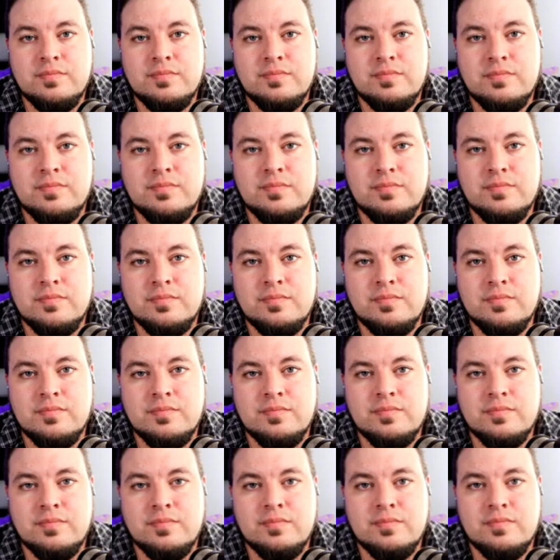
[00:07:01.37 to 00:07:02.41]

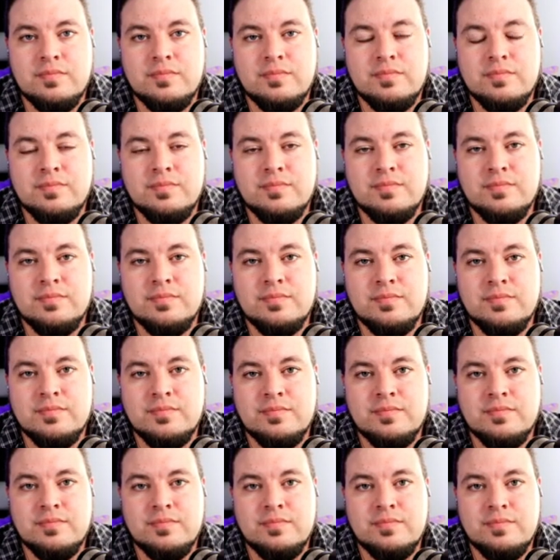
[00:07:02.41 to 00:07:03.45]

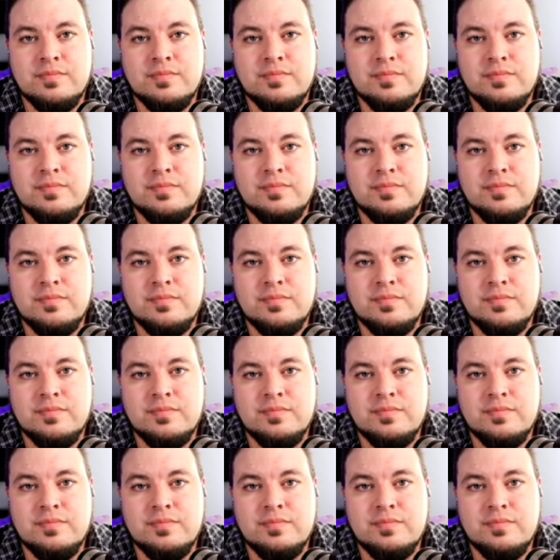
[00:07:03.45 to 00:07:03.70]
(not speaking)